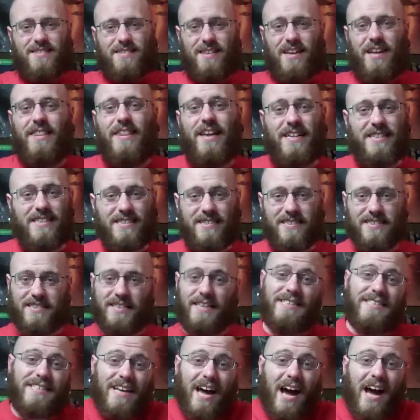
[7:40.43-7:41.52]
And that's
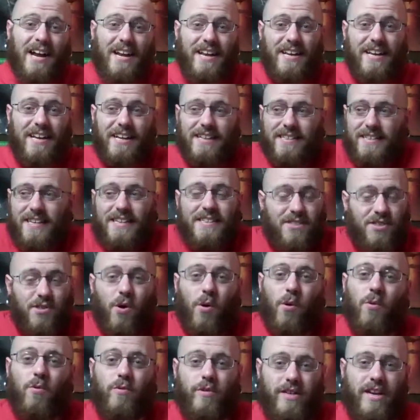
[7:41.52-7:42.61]
kind of it. That's the
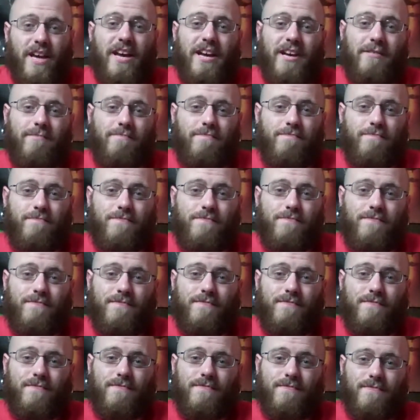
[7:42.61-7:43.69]
whole game.
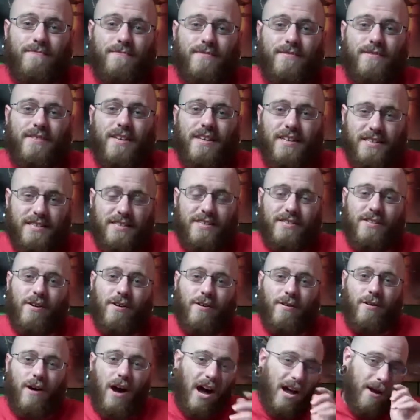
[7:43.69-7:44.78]

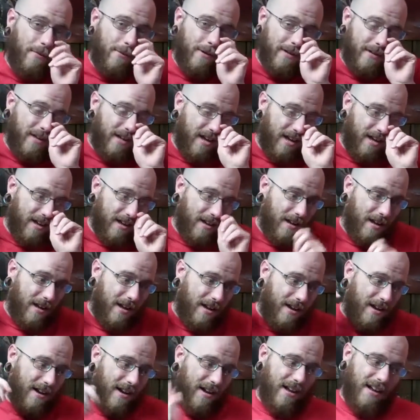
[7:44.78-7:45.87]
So I would
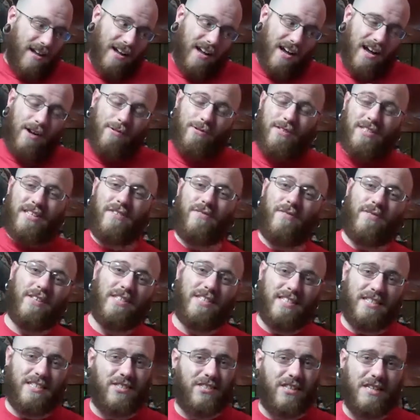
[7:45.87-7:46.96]
definitely
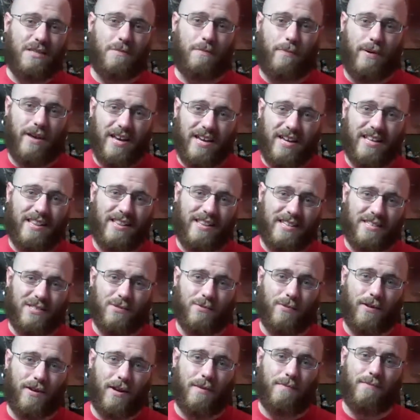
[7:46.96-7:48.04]
suggest picking this
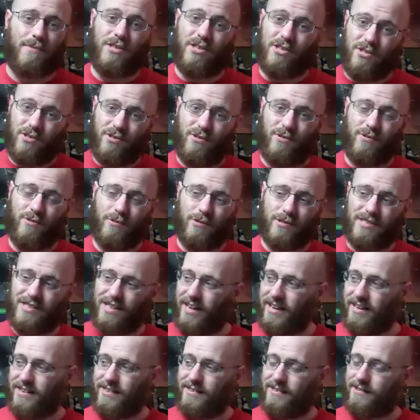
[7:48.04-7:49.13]
one up used,
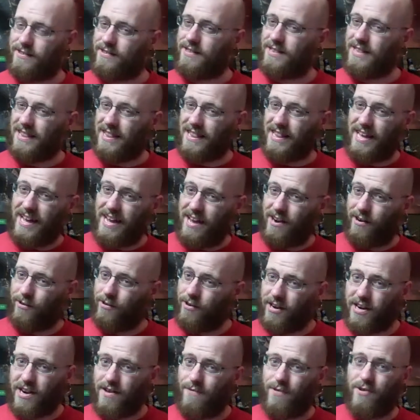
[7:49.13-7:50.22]
like later,
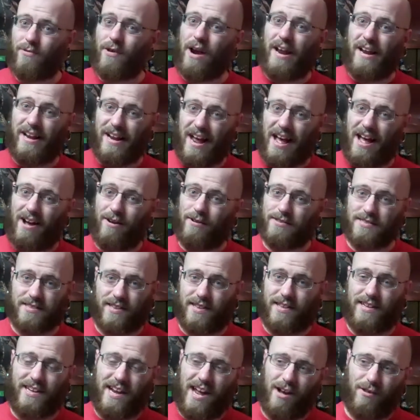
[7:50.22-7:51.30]
not even right now, because I
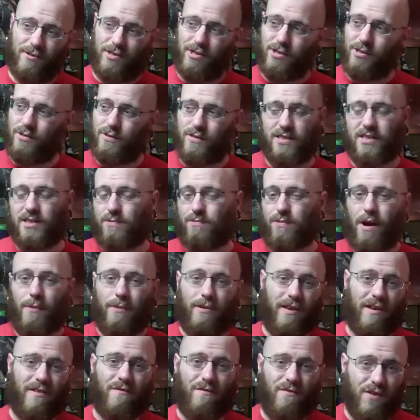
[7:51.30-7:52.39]
think now used it's probably
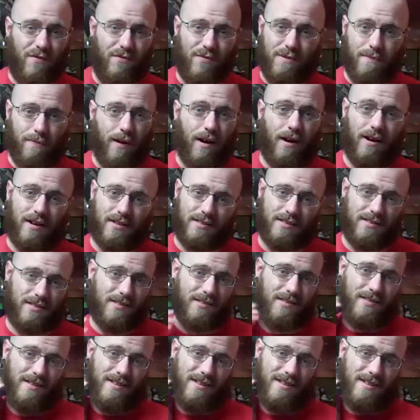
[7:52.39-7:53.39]
like $50,